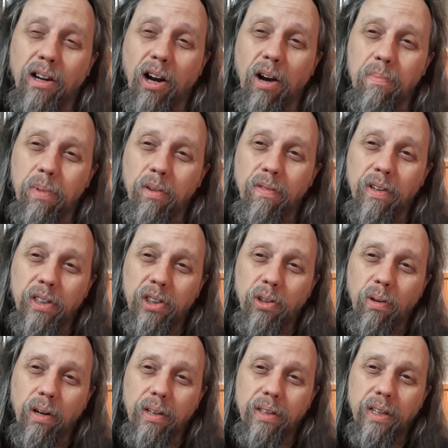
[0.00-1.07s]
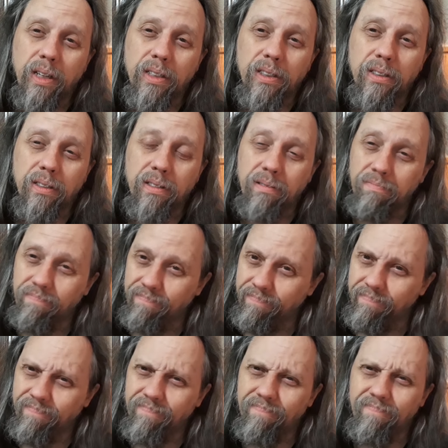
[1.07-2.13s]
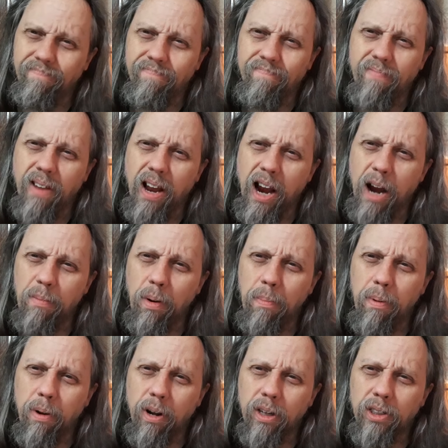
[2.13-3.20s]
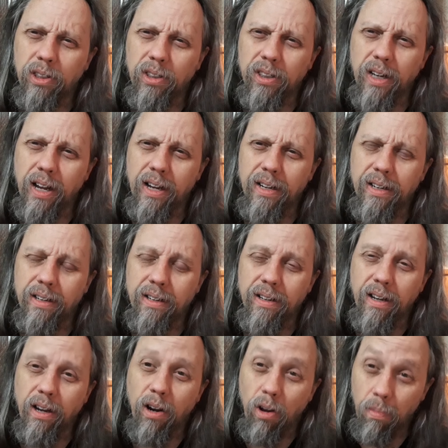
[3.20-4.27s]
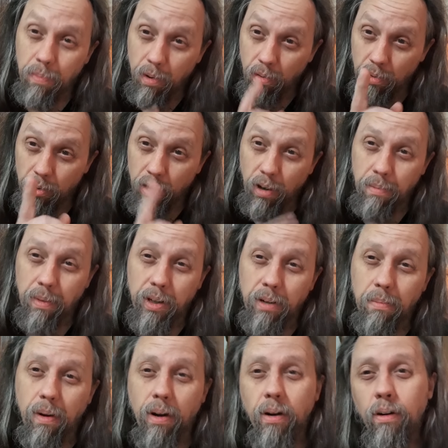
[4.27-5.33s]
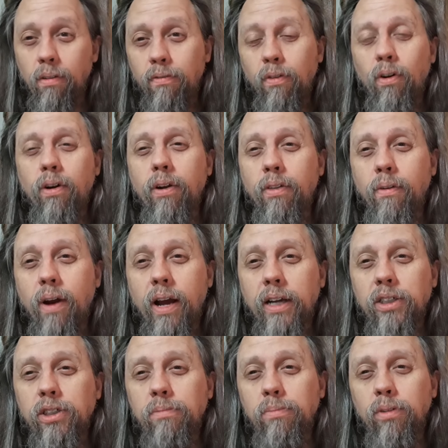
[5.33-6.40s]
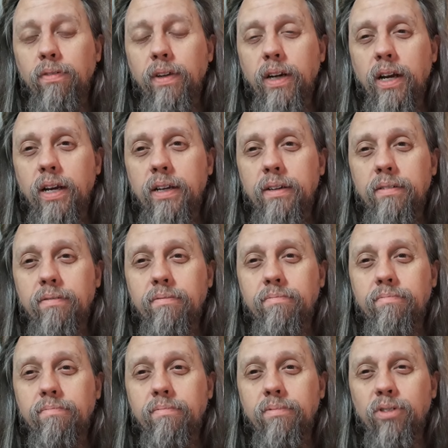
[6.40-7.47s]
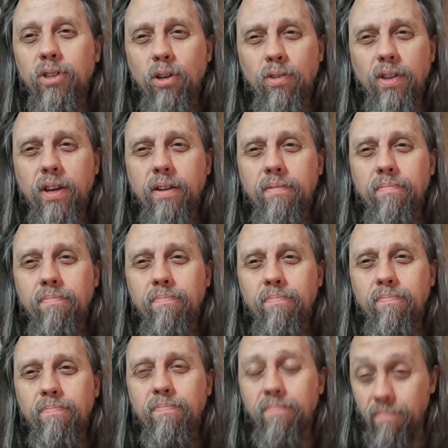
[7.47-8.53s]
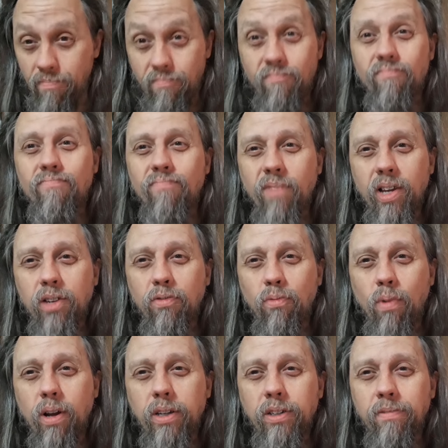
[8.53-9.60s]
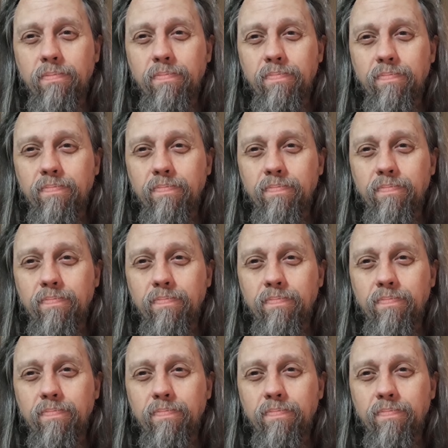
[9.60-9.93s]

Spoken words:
Hope you've enjoyed this Hammer Productions night, and I hope you will join me tomorrow for another action movie night. Till then, thanks for watching.